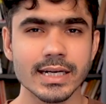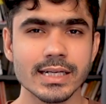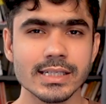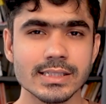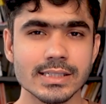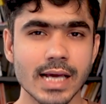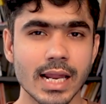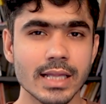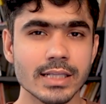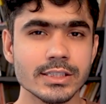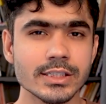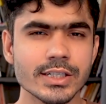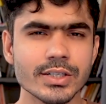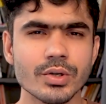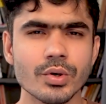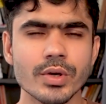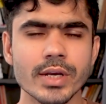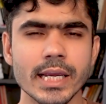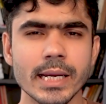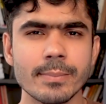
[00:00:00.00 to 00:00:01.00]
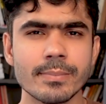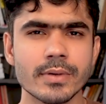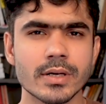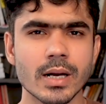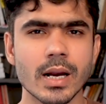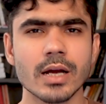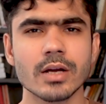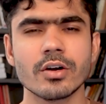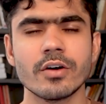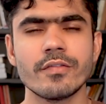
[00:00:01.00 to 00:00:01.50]
It is challenging to keep
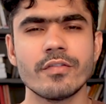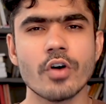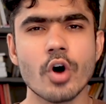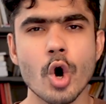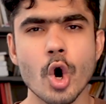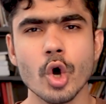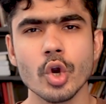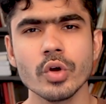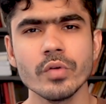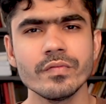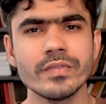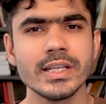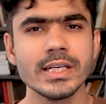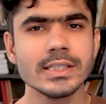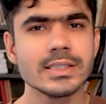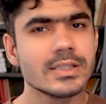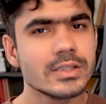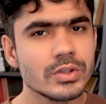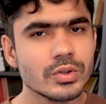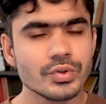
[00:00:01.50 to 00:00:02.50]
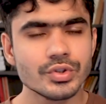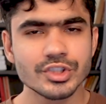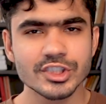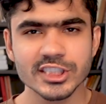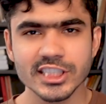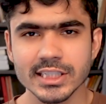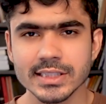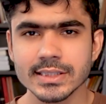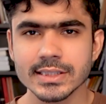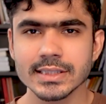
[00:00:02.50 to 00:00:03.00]
track of all of these new
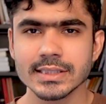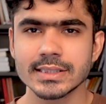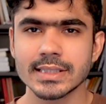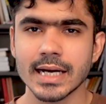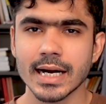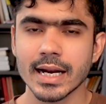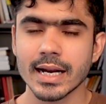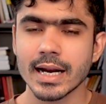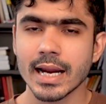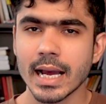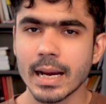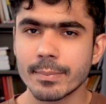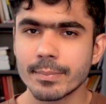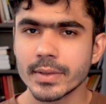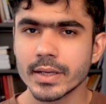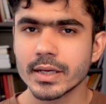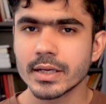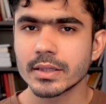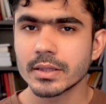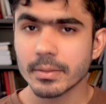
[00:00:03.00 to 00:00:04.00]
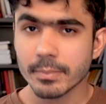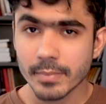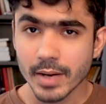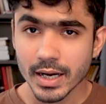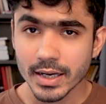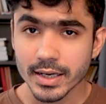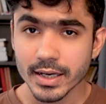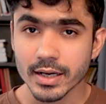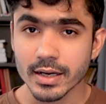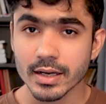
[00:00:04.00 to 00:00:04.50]
changes that are happening in the
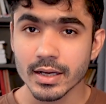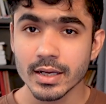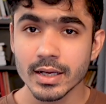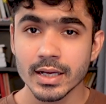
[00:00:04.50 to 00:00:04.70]
market.